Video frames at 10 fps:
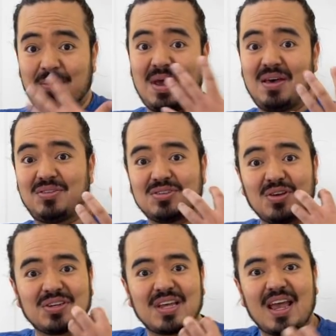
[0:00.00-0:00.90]
Our mouths
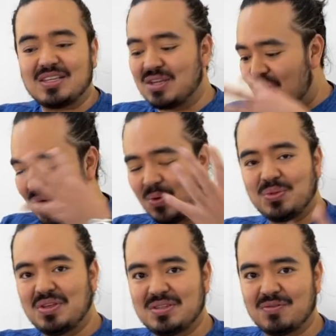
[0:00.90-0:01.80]
don't taste all
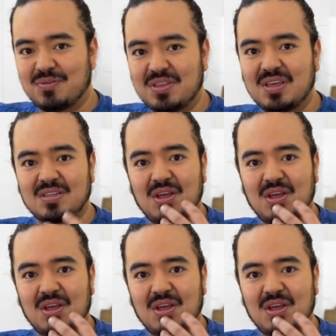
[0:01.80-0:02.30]
these different things.